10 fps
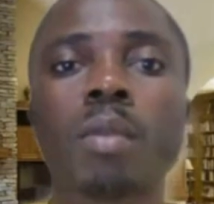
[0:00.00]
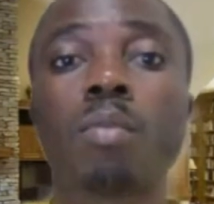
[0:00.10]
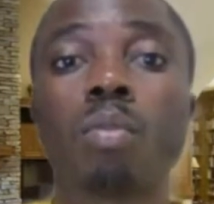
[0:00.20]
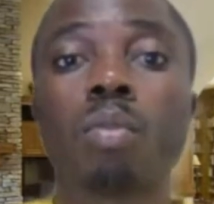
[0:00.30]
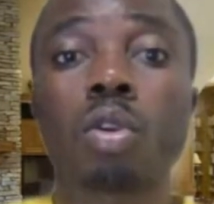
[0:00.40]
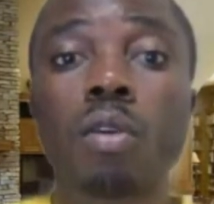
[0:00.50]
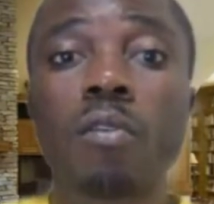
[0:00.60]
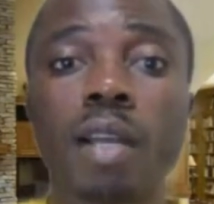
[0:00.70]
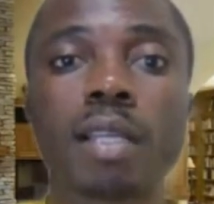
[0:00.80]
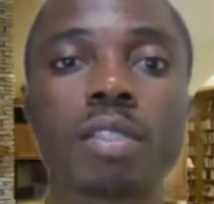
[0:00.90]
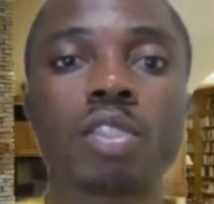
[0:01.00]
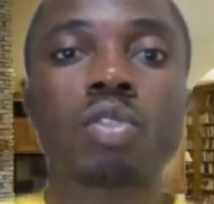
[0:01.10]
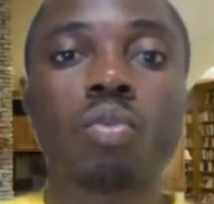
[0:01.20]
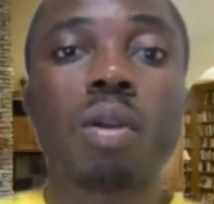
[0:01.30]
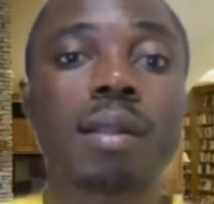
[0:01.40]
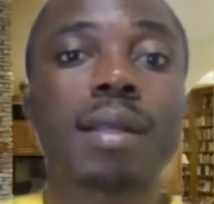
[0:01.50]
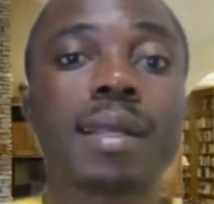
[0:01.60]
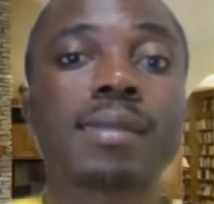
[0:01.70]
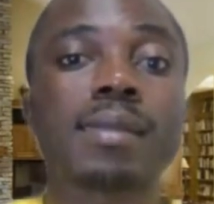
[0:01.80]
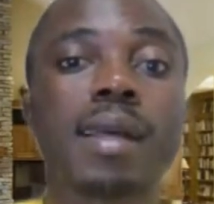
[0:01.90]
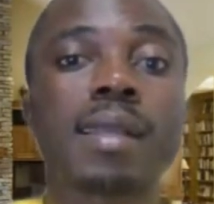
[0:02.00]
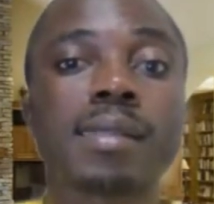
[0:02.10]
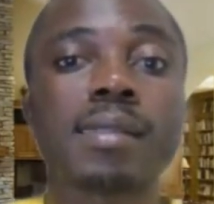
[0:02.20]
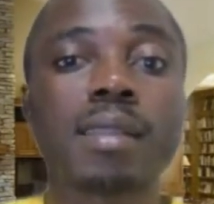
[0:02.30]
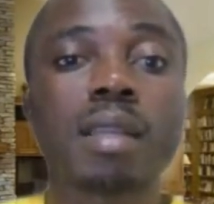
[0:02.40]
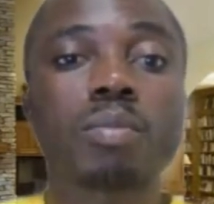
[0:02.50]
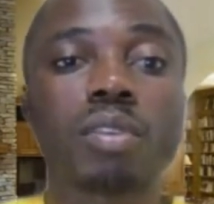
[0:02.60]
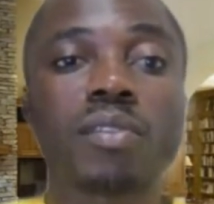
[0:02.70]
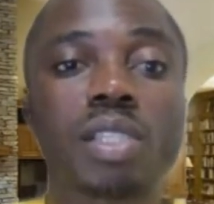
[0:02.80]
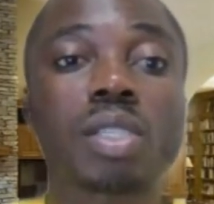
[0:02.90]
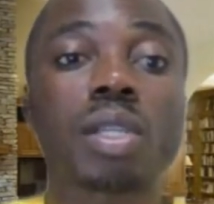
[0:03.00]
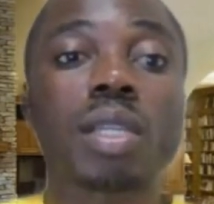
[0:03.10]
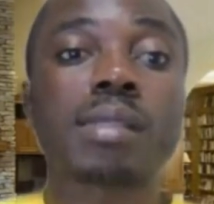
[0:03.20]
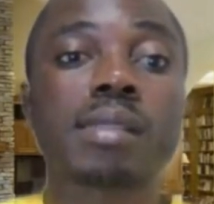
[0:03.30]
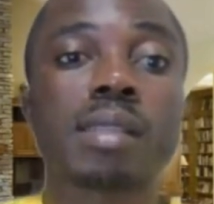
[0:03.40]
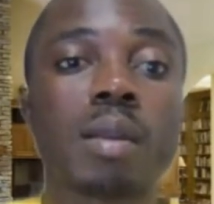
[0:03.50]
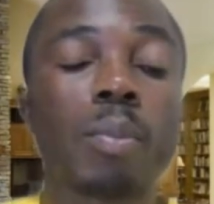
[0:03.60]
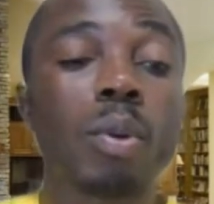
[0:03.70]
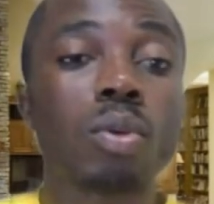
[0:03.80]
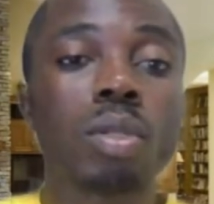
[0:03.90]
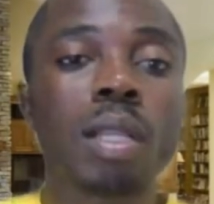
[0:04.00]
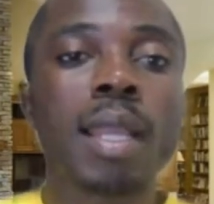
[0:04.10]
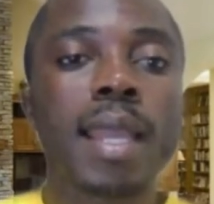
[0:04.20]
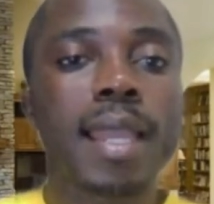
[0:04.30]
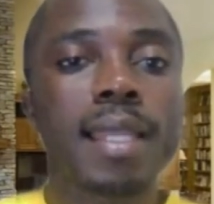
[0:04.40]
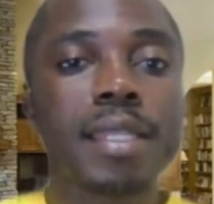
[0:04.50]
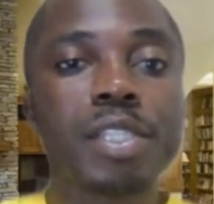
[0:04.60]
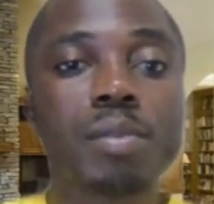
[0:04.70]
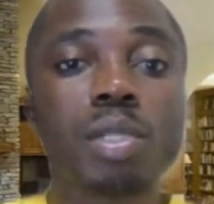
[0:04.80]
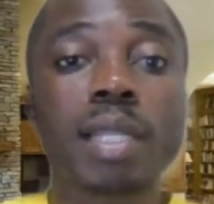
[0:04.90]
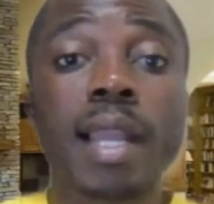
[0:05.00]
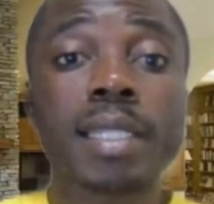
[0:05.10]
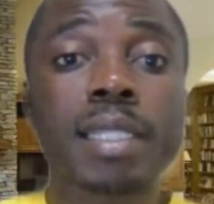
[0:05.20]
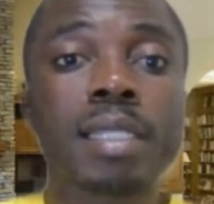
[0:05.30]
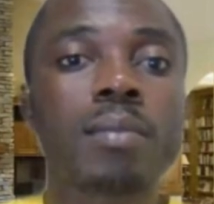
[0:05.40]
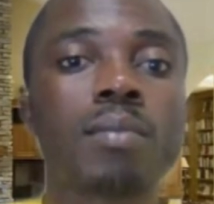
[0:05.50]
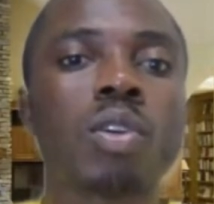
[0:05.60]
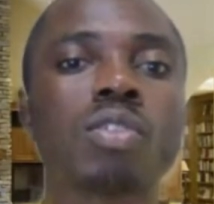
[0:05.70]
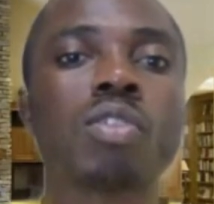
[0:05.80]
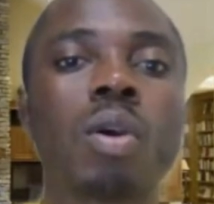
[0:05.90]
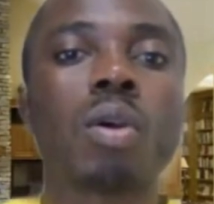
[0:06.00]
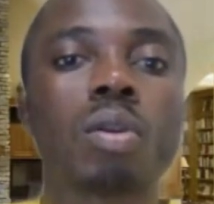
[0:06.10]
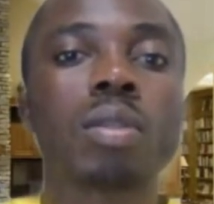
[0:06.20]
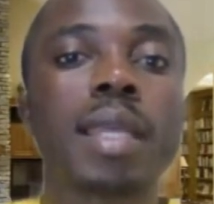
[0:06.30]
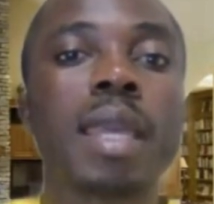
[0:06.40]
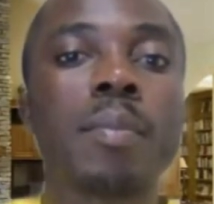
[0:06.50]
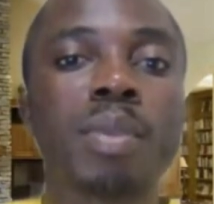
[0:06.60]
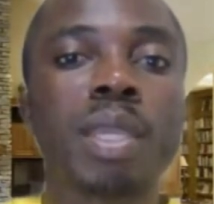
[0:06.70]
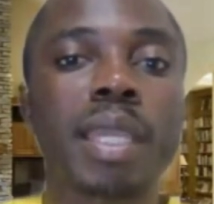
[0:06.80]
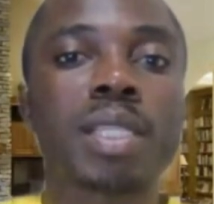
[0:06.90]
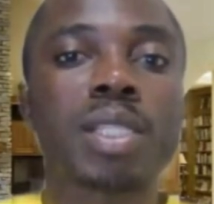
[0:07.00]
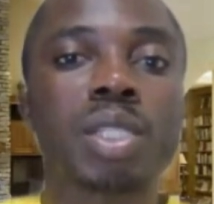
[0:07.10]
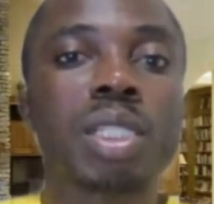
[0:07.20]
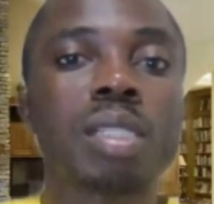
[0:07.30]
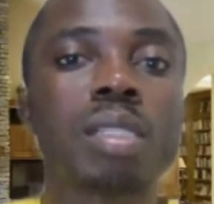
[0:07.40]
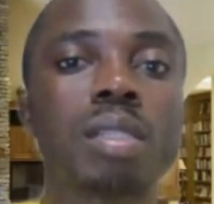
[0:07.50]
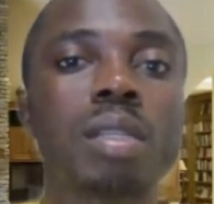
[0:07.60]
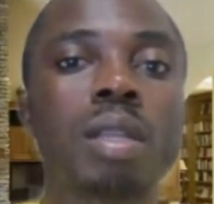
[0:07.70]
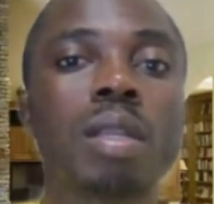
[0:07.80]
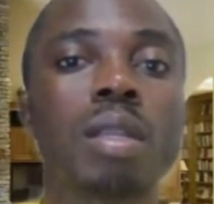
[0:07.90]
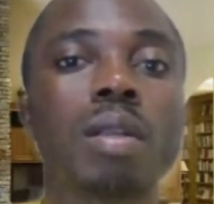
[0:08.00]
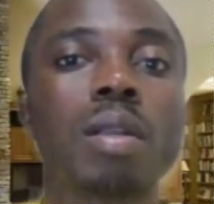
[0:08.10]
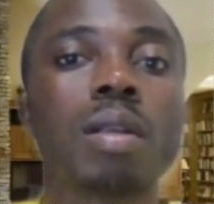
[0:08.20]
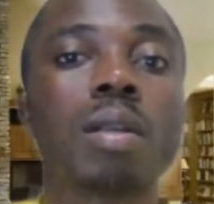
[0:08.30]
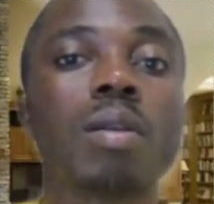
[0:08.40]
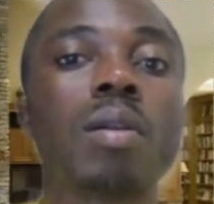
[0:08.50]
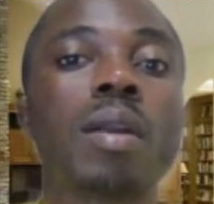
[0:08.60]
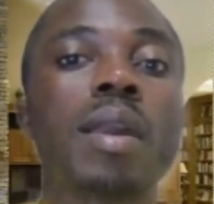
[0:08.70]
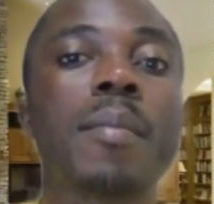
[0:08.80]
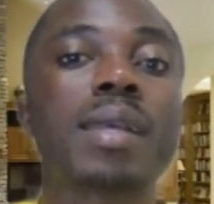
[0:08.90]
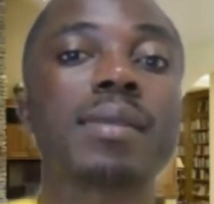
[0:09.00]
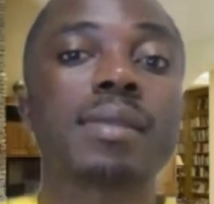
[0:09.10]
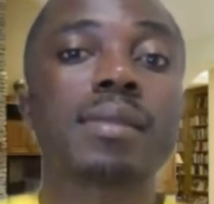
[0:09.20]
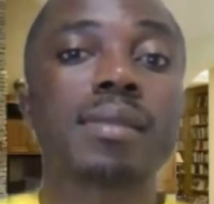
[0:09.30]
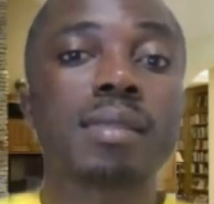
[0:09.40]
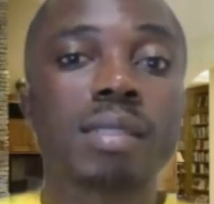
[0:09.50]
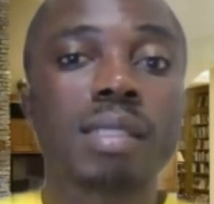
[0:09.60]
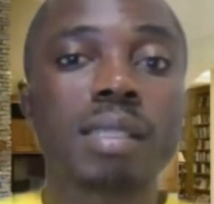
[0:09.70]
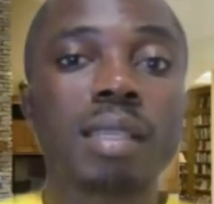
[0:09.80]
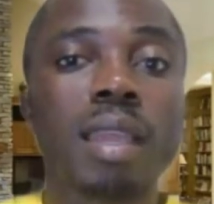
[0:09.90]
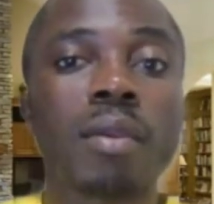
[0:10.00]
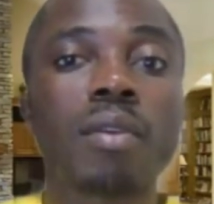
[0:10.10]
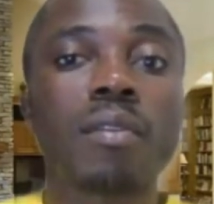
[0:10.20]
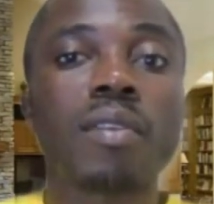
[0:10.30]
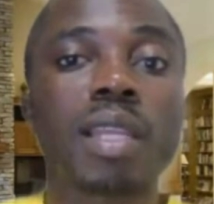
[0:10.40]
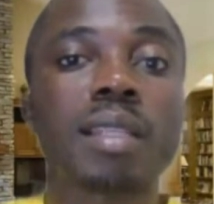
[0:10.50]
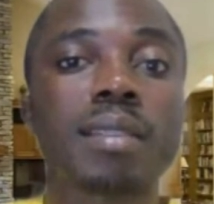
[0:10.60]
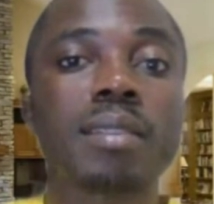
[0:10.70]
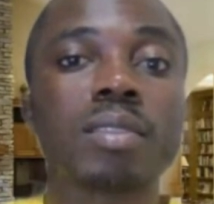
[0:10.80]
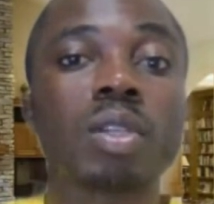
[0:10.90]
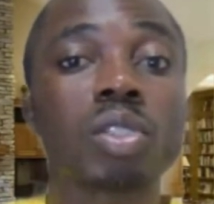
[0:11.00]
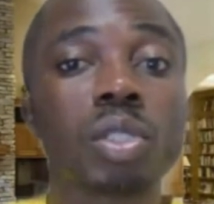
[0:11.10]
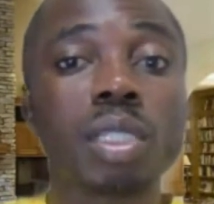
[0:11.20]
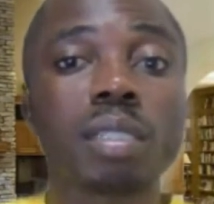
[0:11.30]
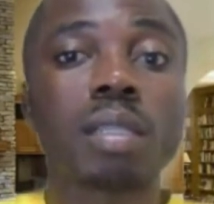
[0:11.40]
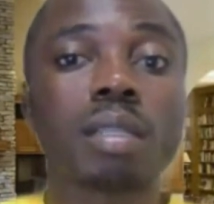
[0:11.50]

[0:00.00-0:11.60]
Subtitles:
Moreover, to work as assistant professor in Singapore, eligible candidate must hold a PhD or a master's degree equivalent doctorate